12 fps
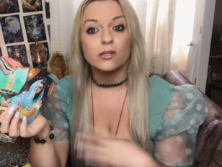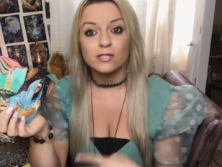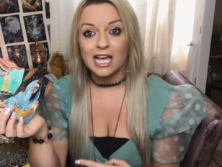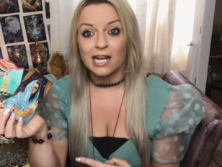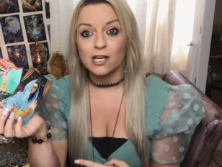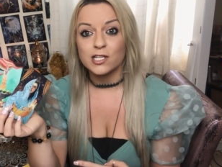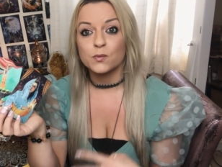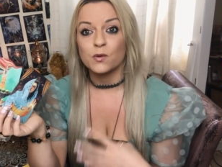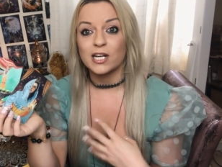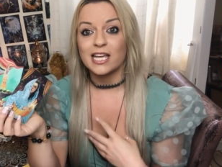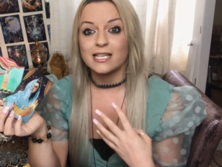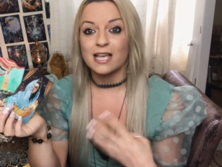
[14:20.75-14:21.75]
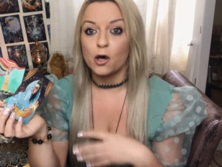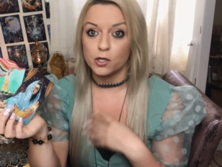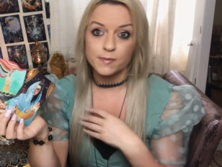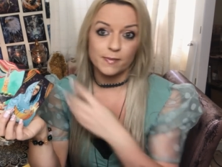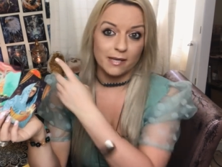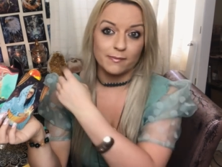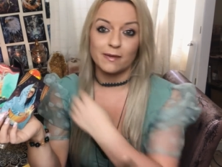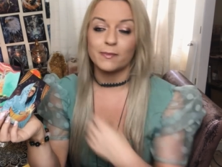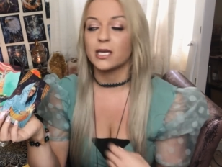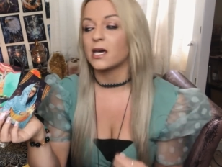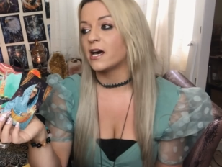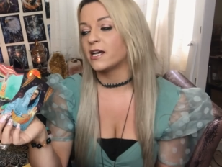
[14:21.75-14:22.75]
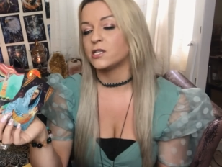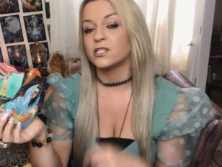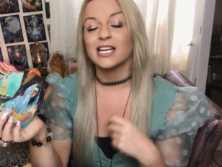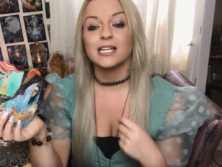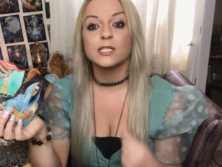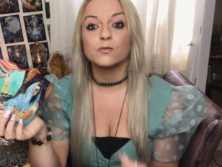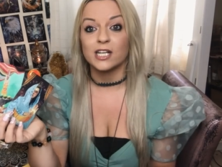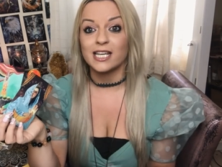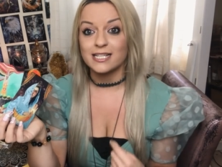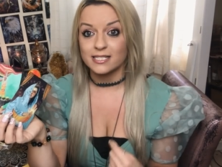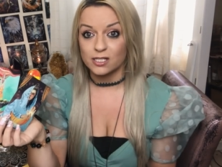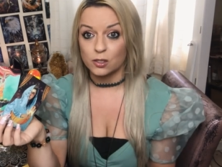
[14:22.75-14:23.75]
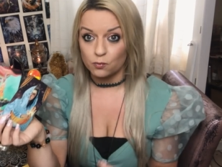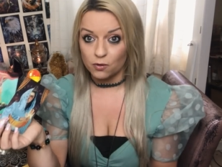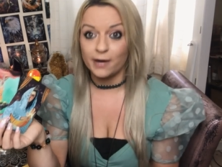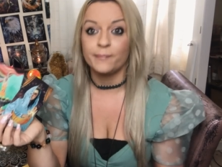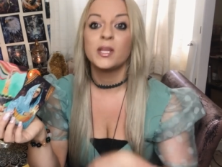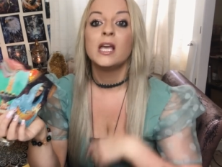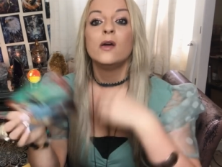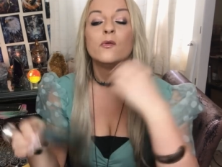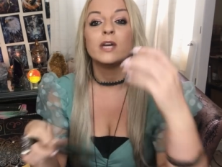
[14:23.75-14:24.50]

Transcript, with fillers: You tell us what it is, us being me and my guide, you tell us what it is that you want.